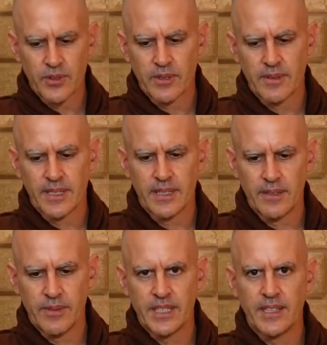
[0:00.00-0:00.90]
rule,
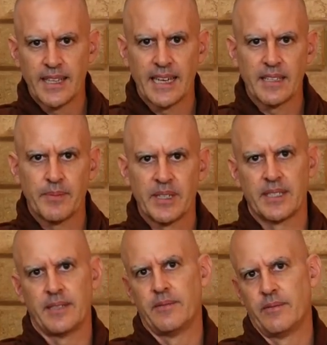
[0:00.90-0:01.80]
we should thank the person.